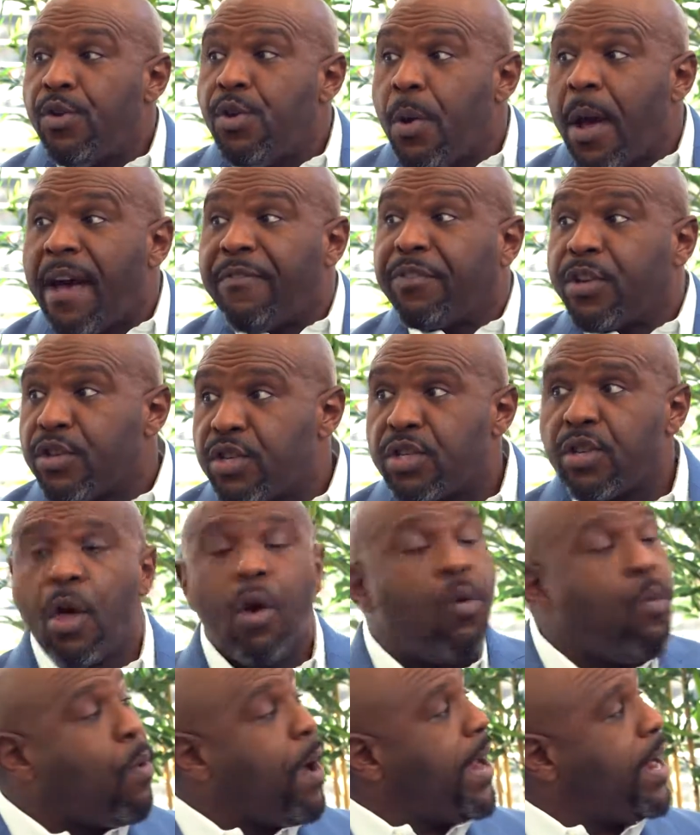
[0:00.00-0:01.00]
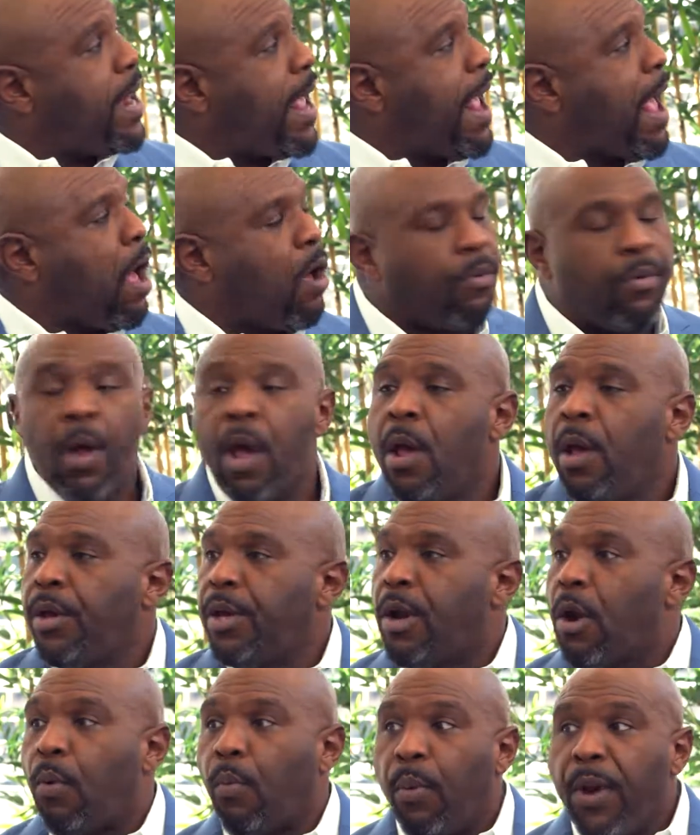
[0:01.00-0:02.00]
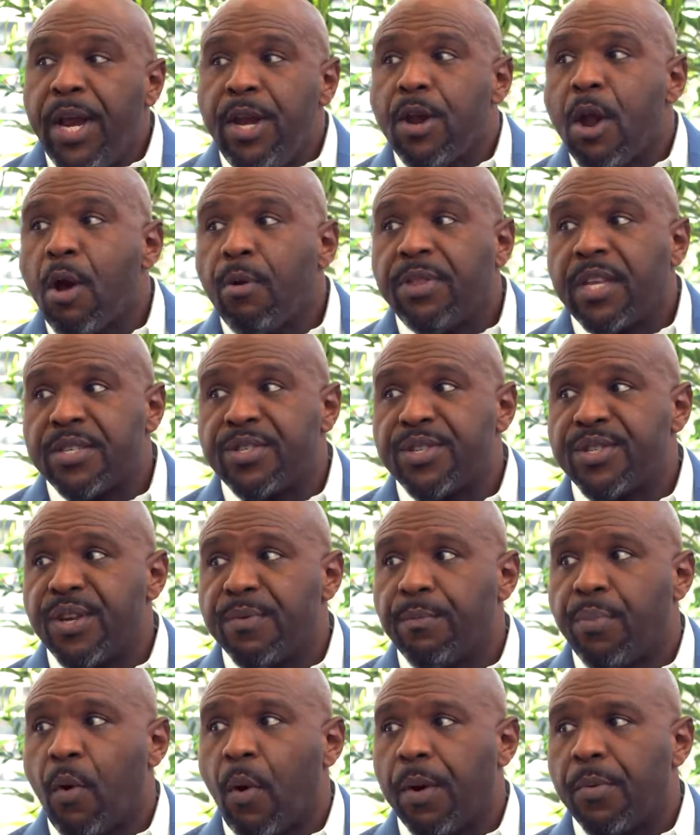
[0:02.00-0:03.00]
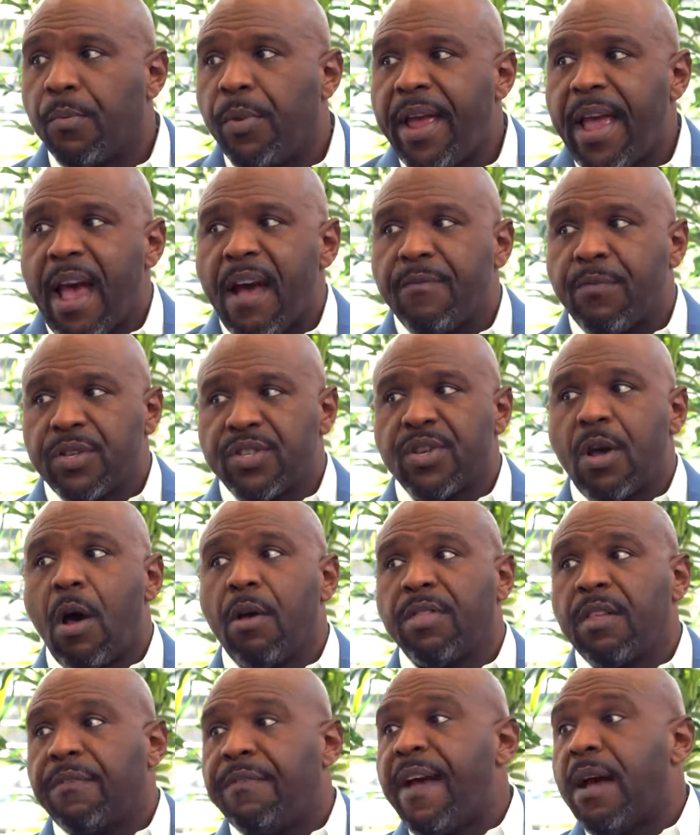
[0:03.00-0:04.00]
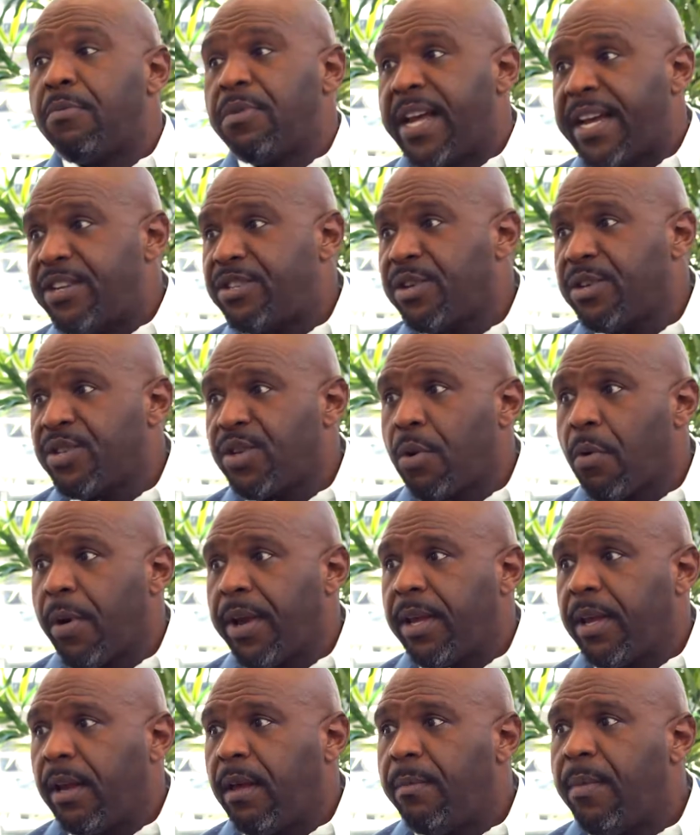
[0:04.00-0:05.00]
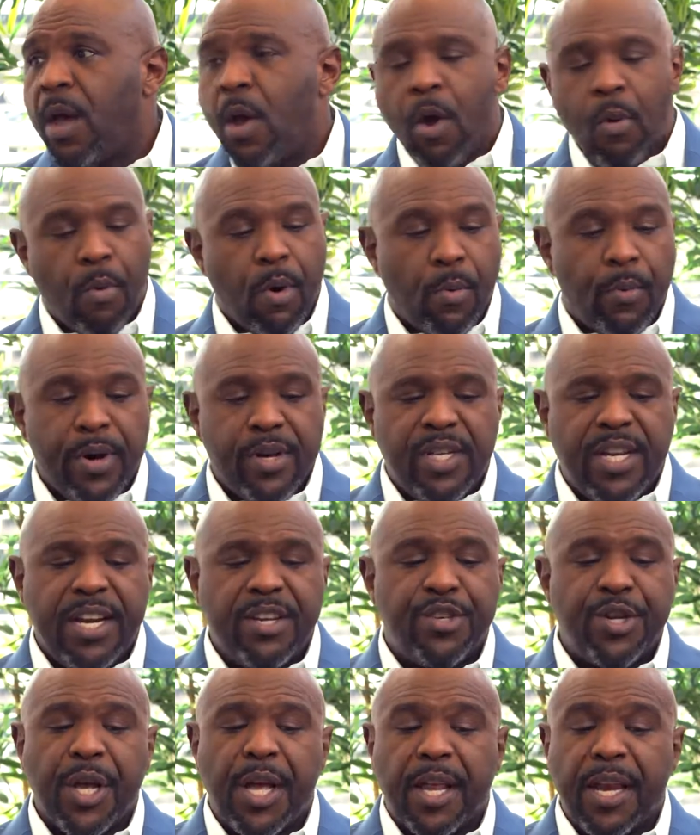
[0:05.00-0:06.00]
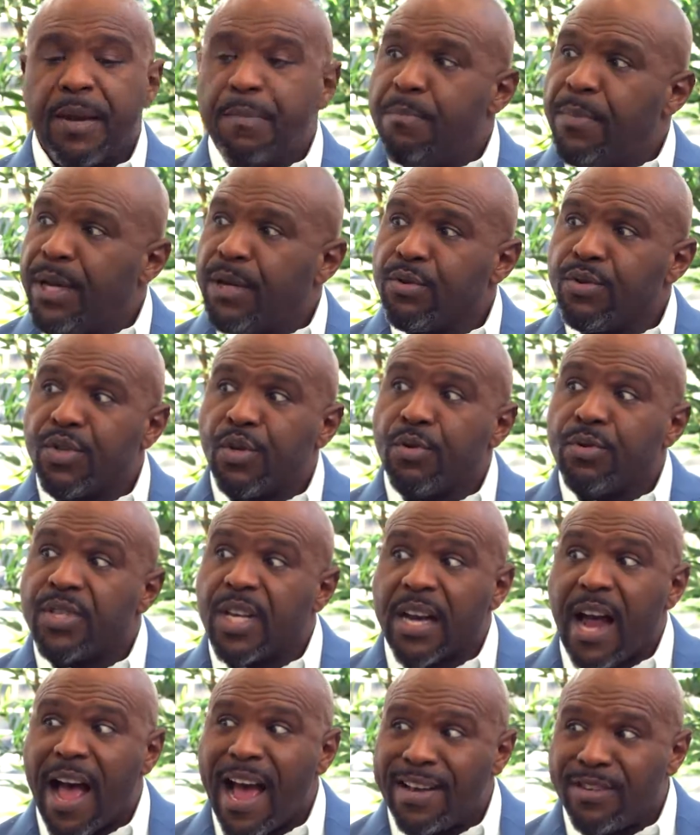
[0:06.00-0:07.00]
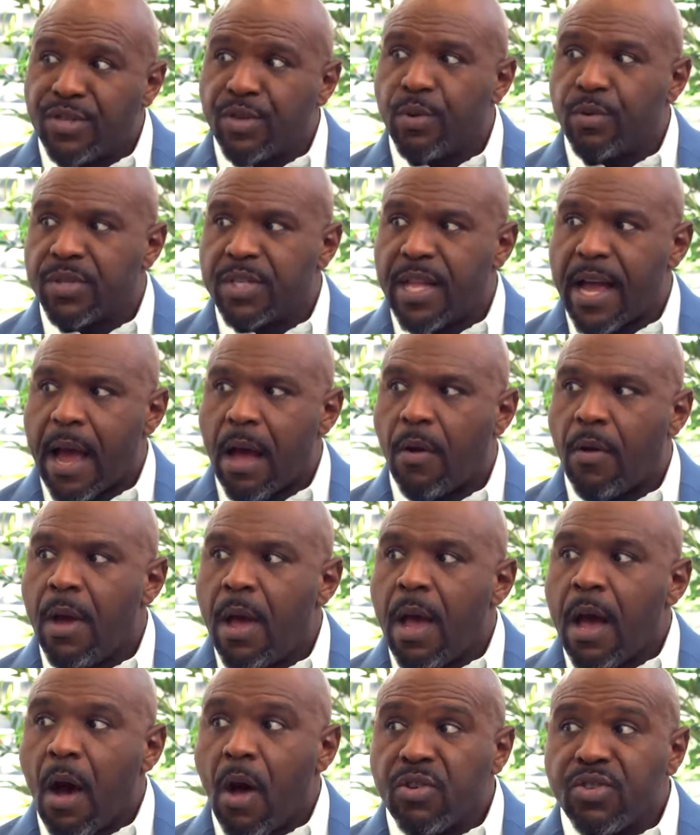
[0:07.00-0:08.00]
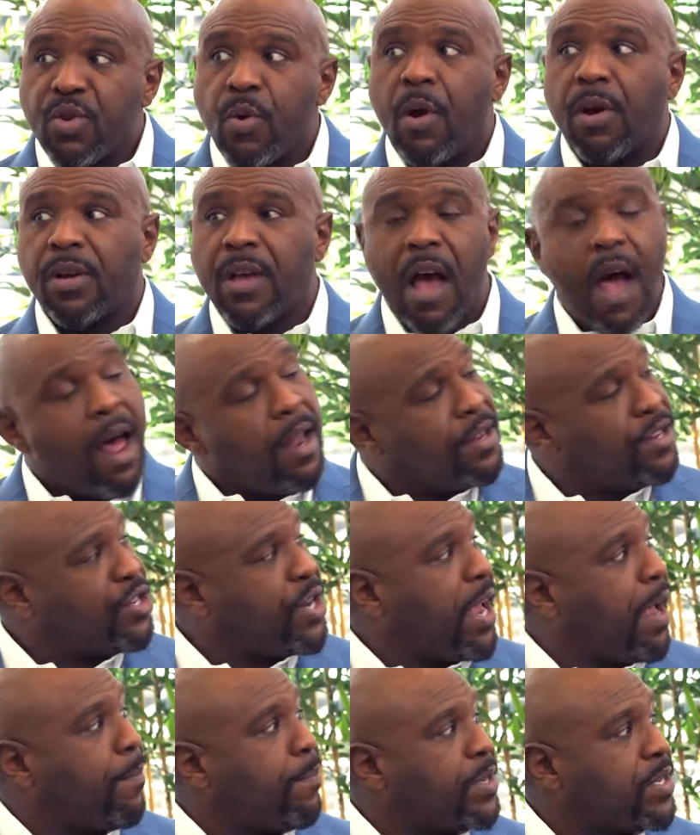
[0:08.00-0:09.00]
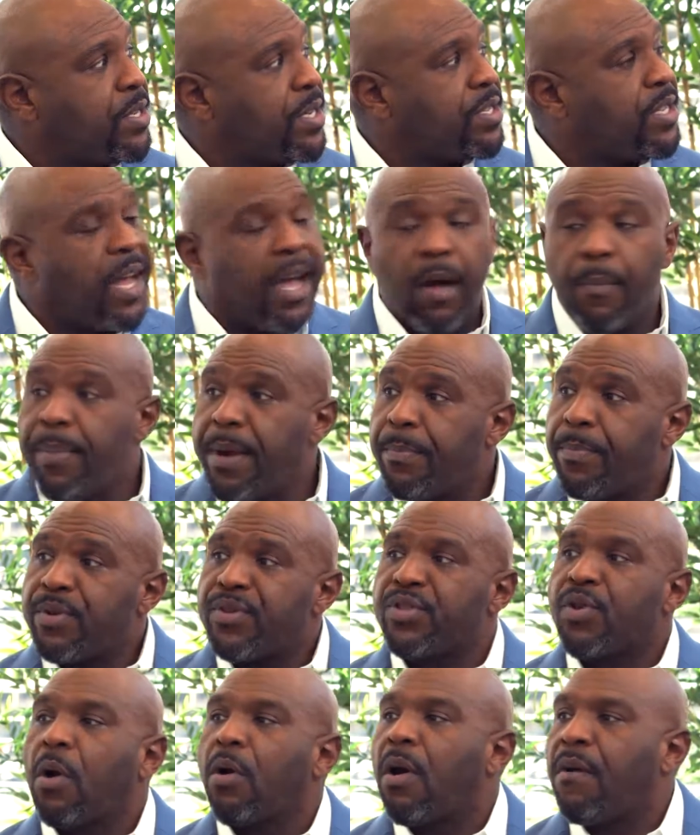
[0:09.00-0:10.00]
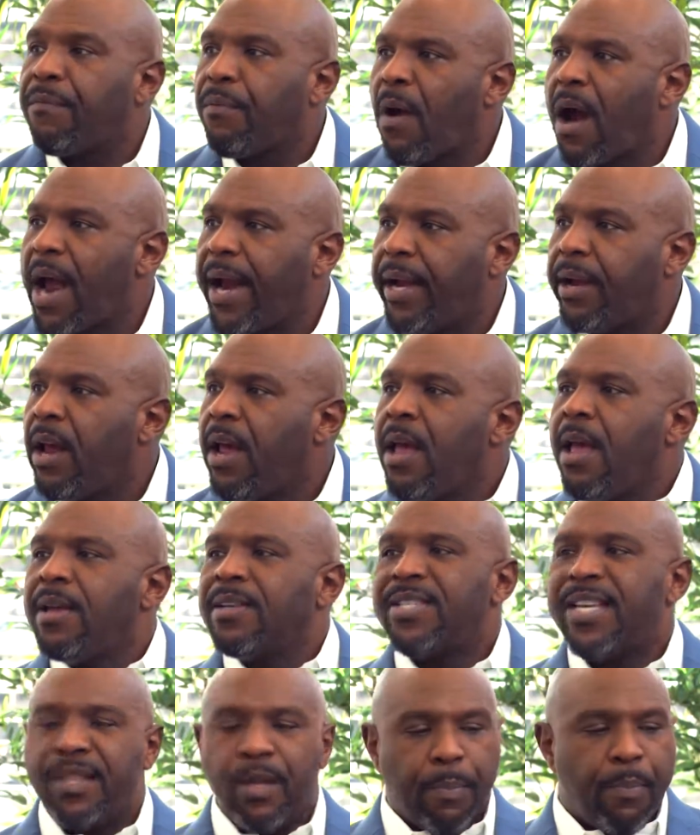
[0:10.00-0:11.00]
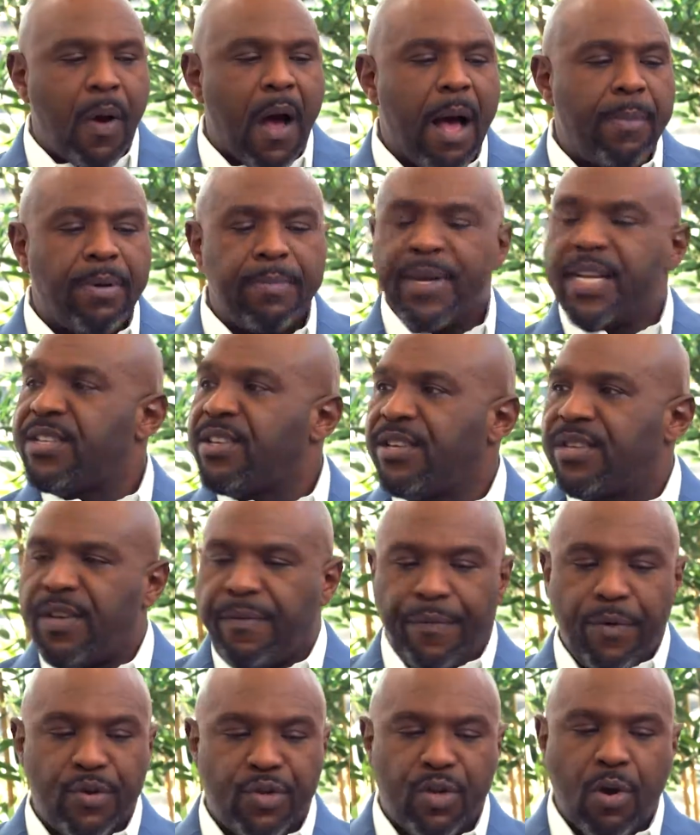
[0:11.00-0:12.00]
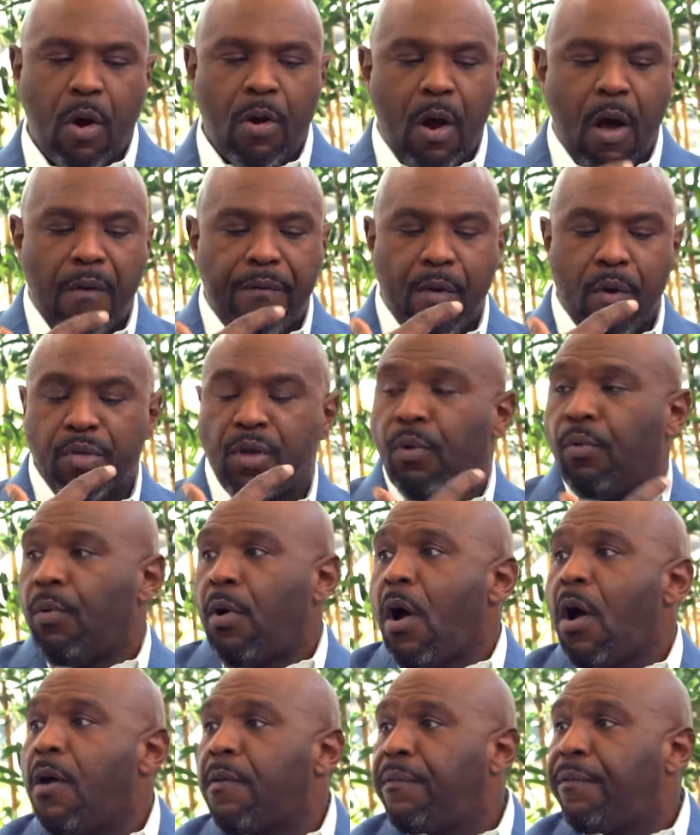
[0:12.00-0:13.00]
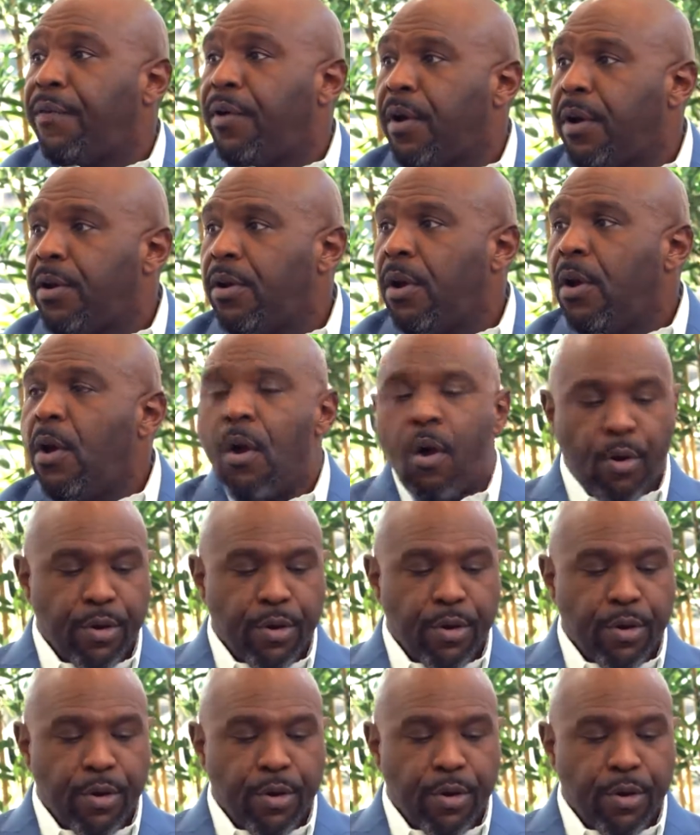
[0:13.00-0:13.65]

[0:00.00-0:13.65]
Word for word: Yeah, you have to slow way down. You know, we know this is important. We have what's called the foundations curriculum, where we're teaching it in middle schools and high schools now, also on college campuses to help people start off right. See, the problem is, is if you start off on the wrong foot, mm-hmm.